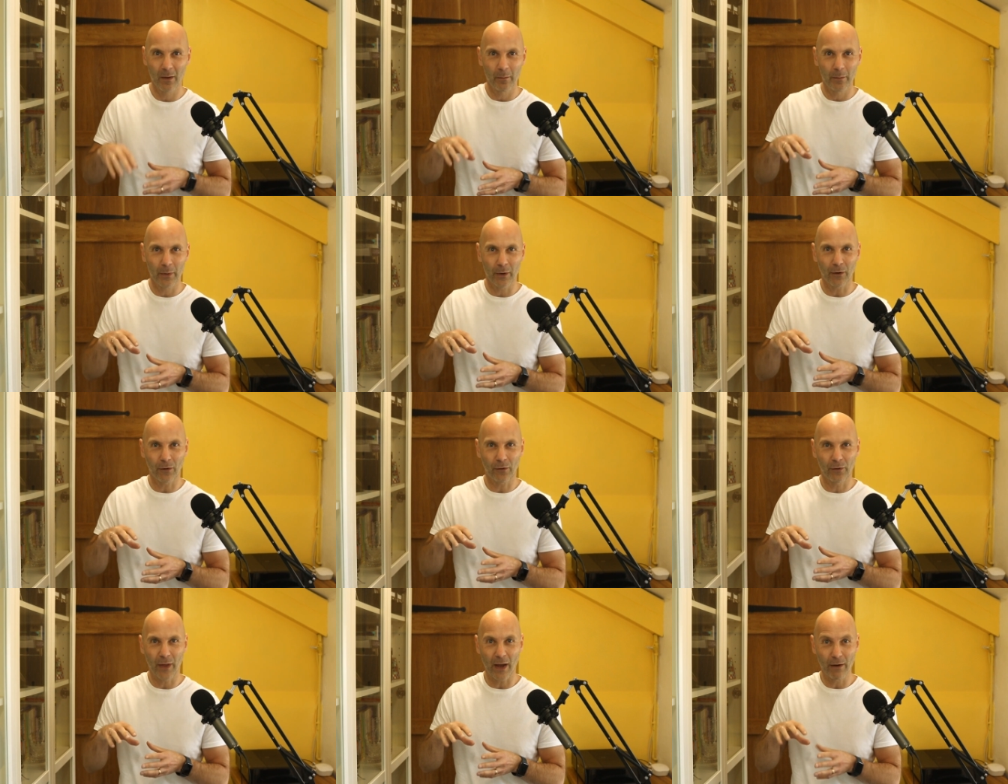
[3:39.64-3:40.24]

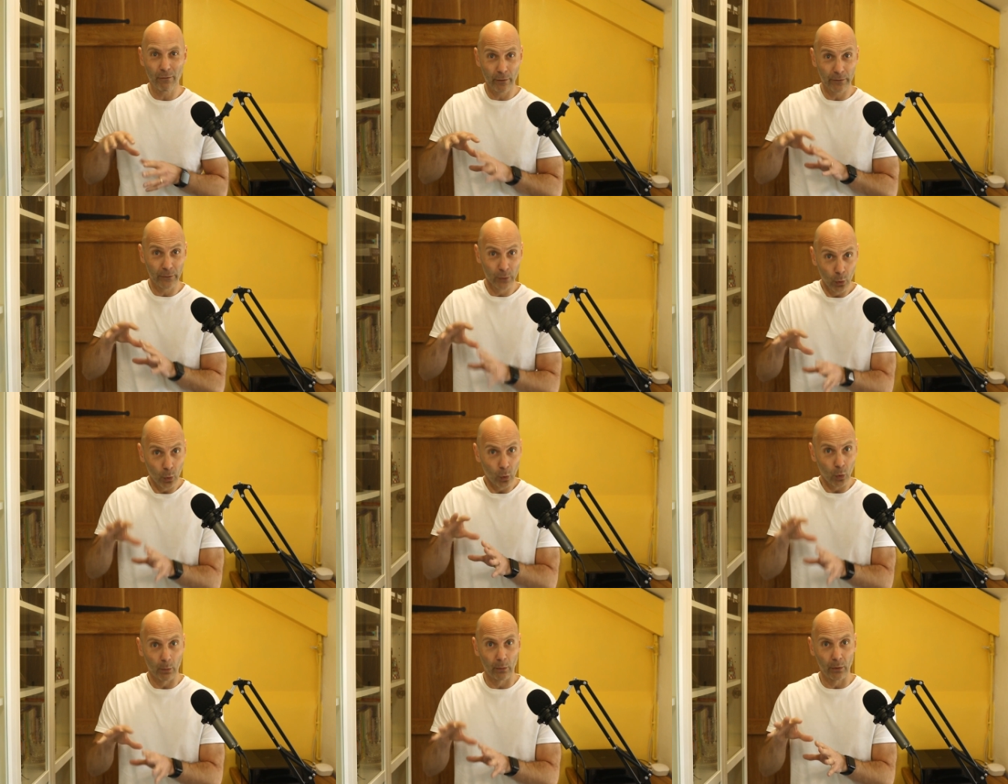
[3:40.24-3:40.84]
because they're of
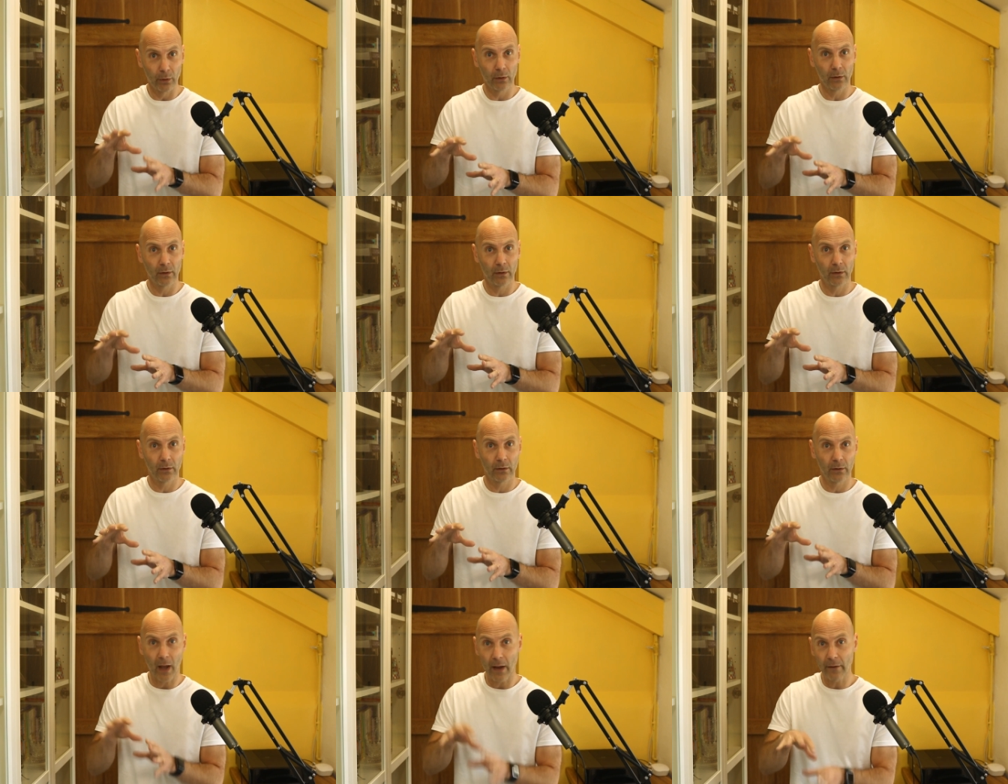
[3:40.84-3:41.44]
normal,
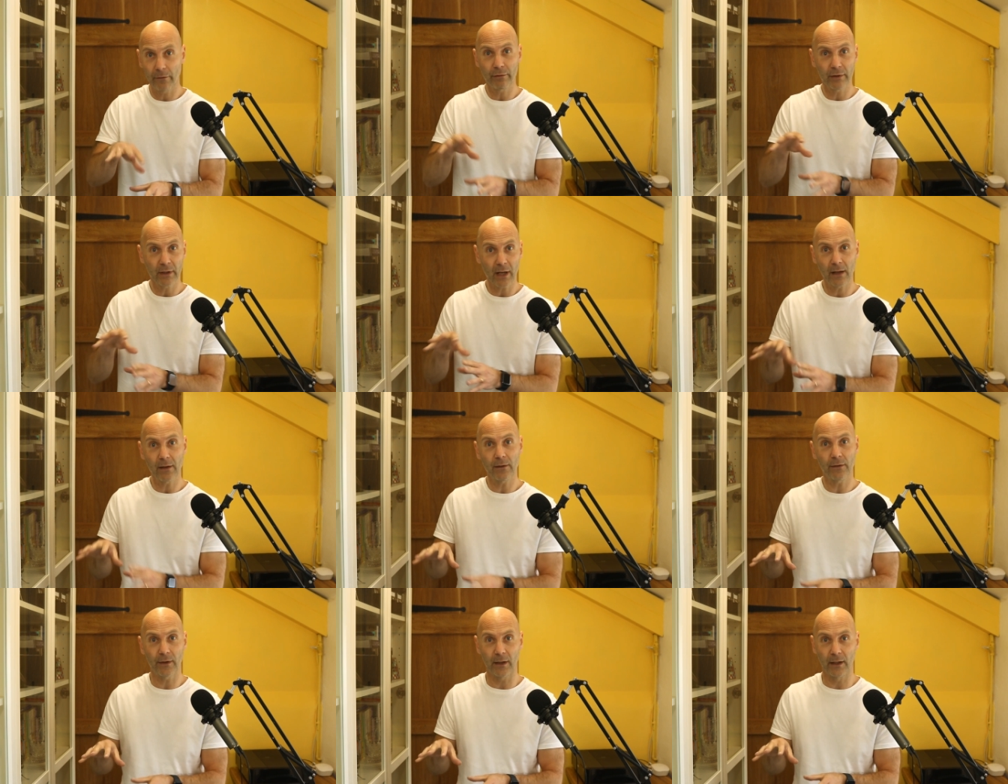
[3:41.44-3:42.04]

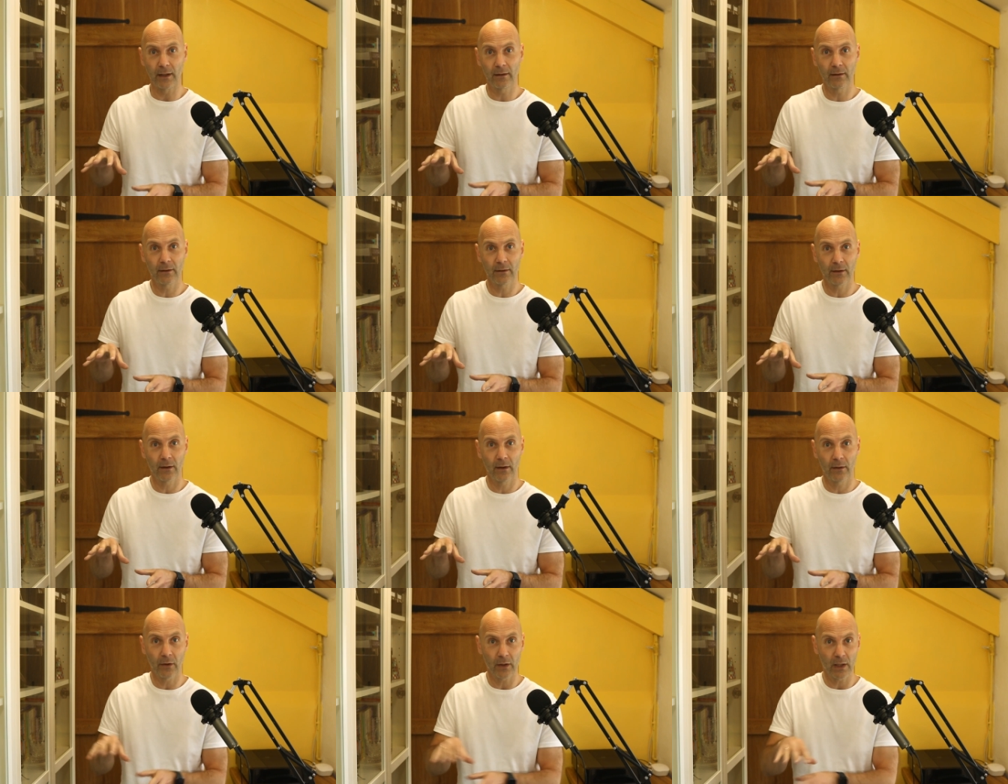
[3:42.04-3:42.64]
everyday
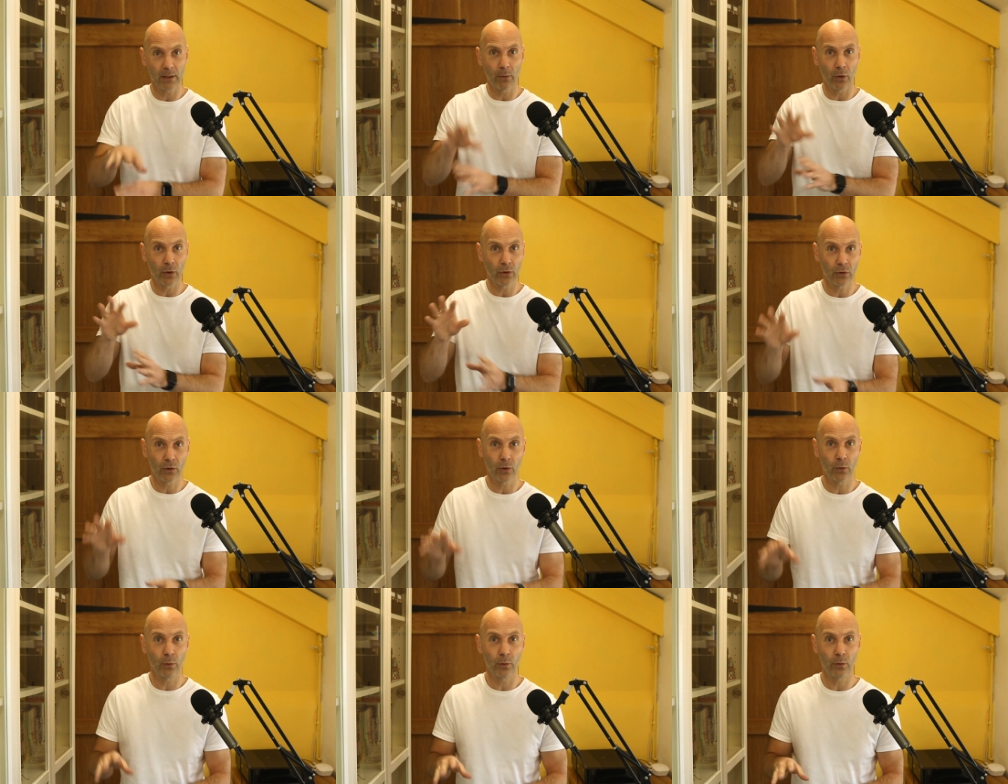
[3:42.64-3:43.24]
things that you
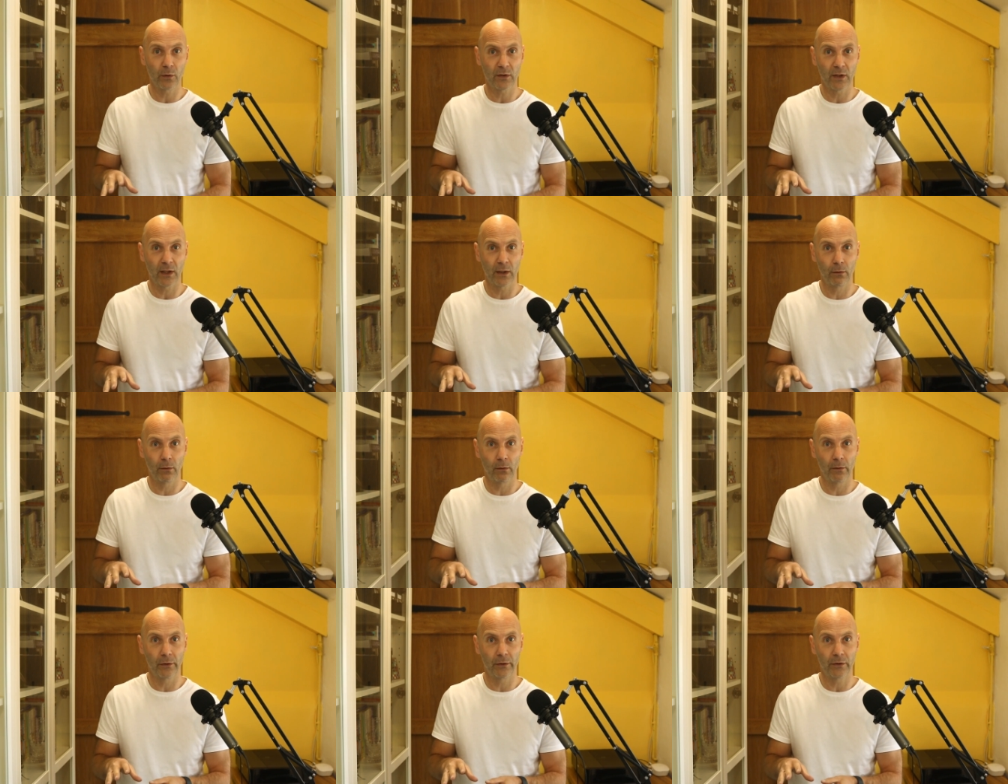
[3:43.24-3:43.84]
might do or see
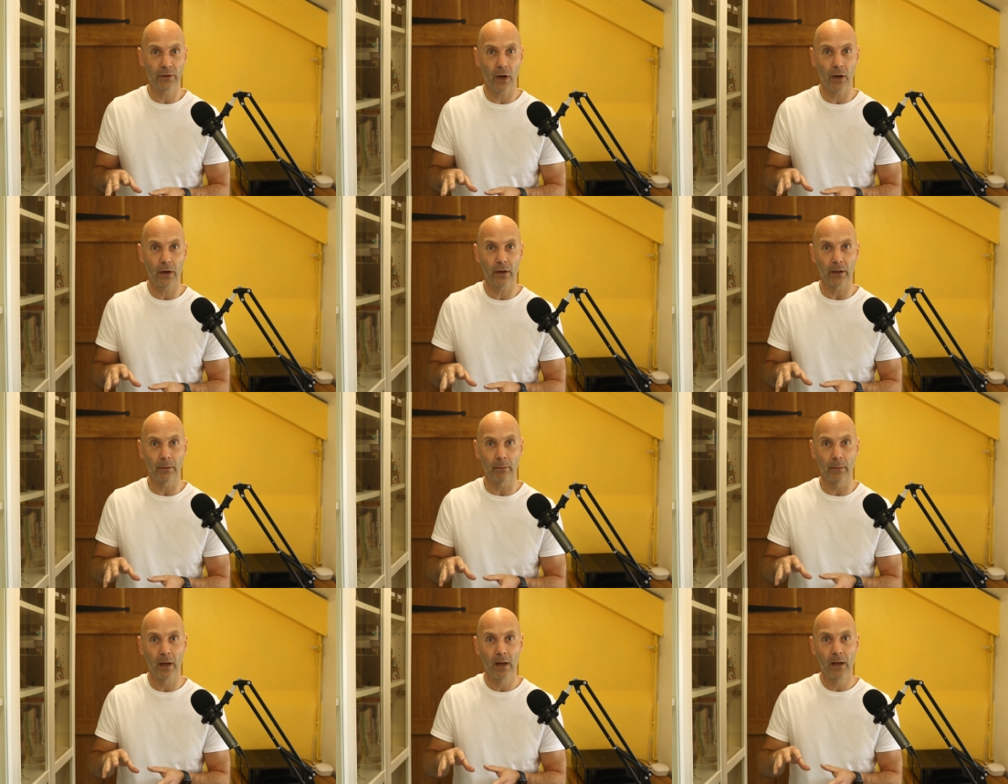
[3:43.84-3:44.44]
all the
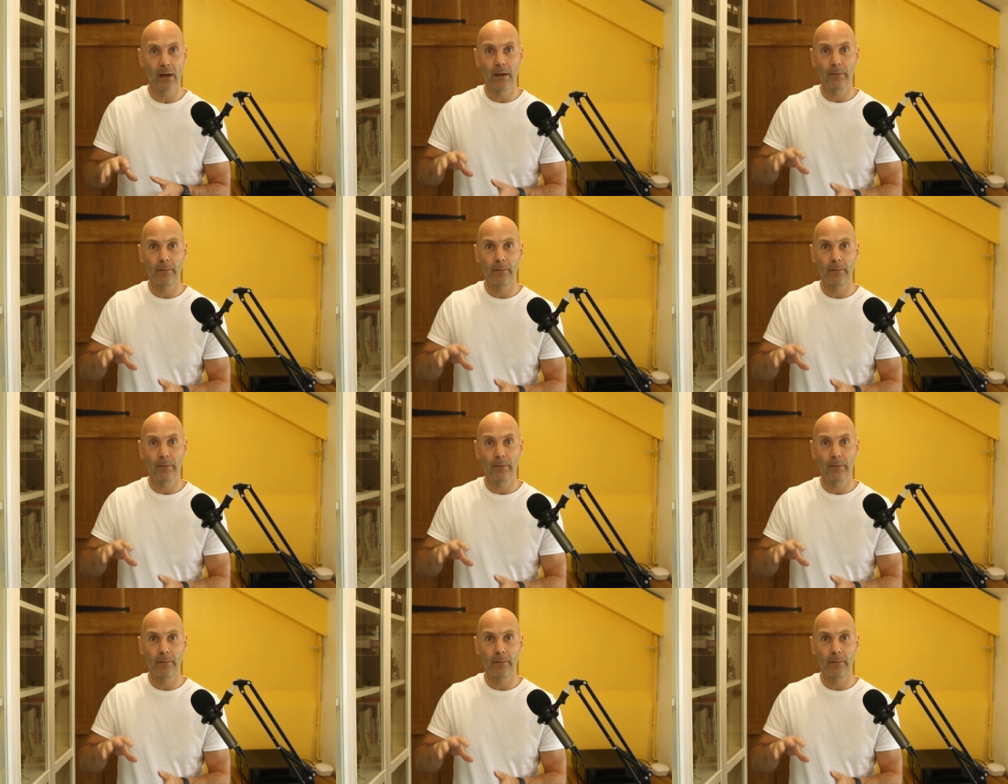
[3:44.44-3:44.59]
time.